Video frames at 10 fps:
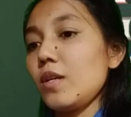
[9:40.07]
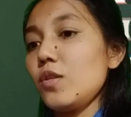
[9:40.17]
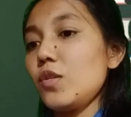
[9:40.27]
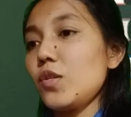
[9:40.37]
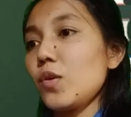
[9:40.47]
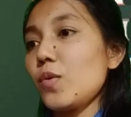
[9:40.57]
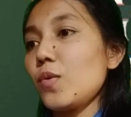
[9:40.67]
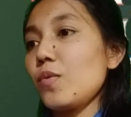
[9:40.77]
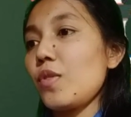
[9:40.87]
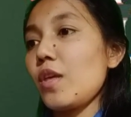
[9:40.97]

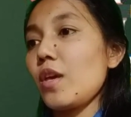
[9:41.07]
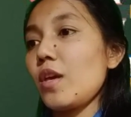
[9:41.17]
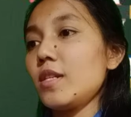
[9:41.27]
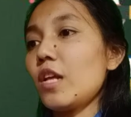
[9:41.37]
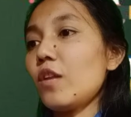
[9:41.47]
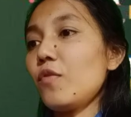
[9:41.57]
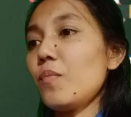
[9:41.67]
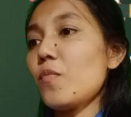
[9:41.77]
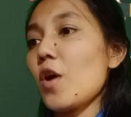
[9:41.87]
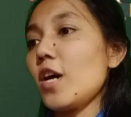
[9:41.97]
So, the cell phone
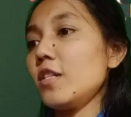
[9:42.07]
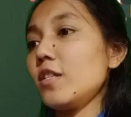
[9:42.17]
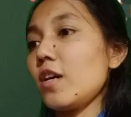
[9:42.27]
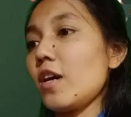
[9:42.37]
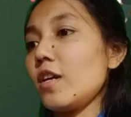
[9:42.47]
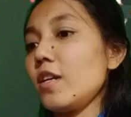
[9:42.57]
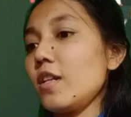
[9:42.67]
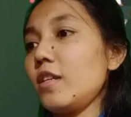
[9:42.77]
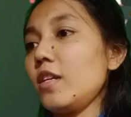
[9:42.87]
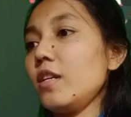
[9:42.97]
brands are
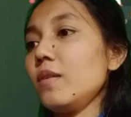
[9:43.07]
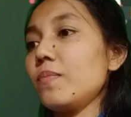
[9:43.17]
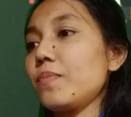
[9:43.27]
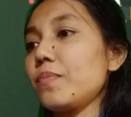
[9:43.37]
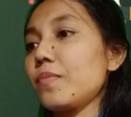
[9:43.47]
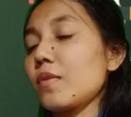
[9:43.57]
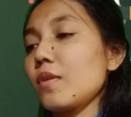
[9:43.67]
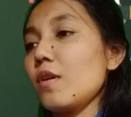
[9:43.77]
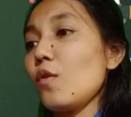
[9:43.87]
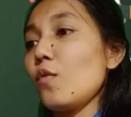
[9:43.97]
the
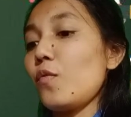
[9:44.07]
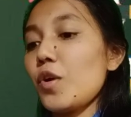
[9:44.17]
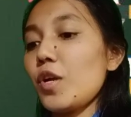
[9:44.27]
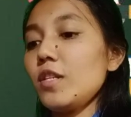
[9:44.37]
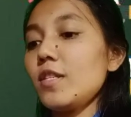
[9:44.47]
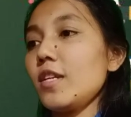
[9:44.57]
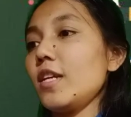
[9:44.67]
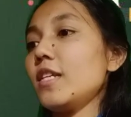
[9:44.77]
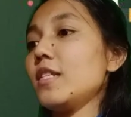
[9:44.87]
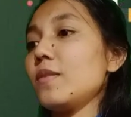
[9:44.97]
first
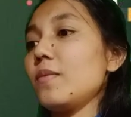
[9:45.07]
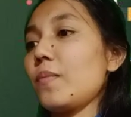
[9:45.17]
is